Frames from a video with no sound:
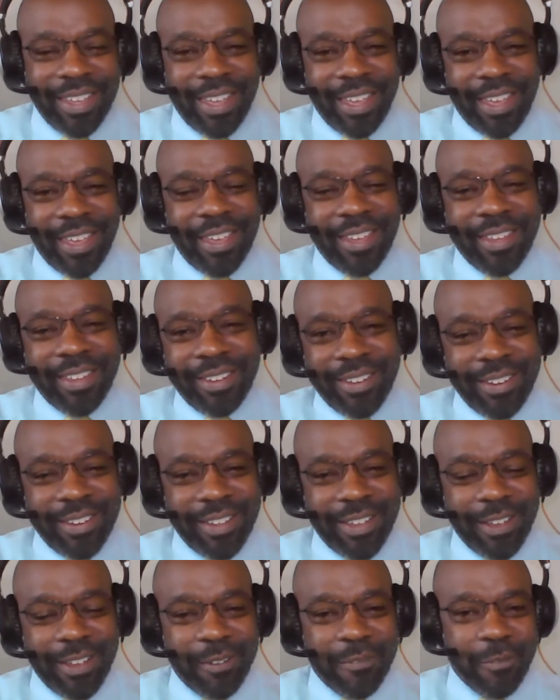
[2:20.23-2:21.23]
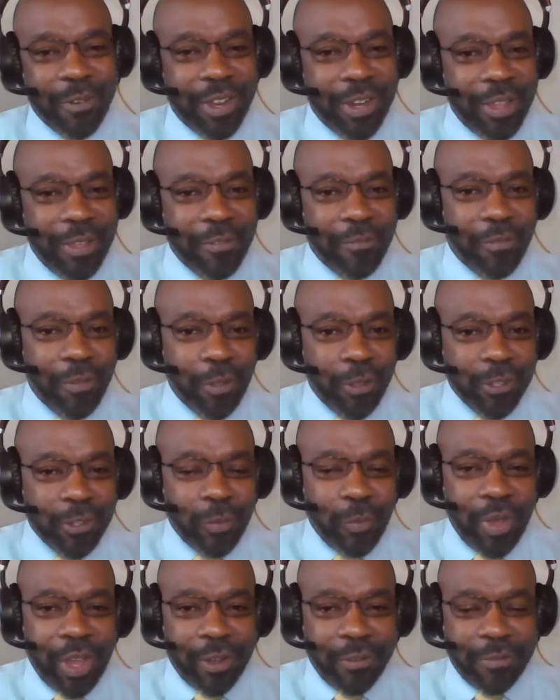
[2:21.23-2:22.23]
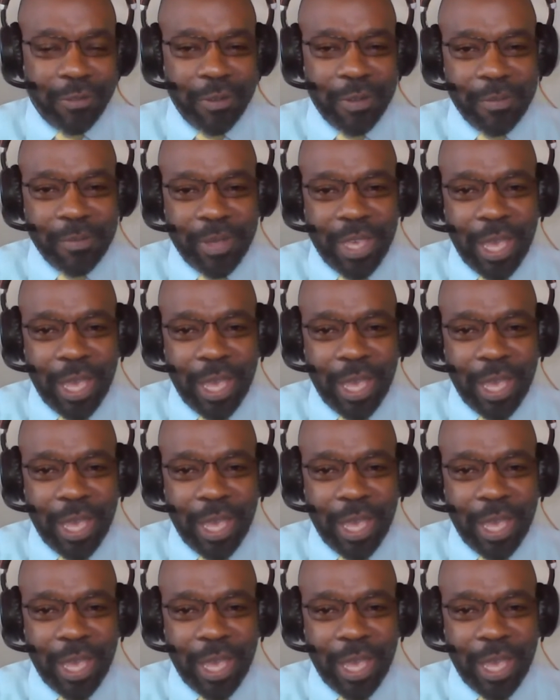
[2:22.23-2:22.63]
and uh, running full spectrum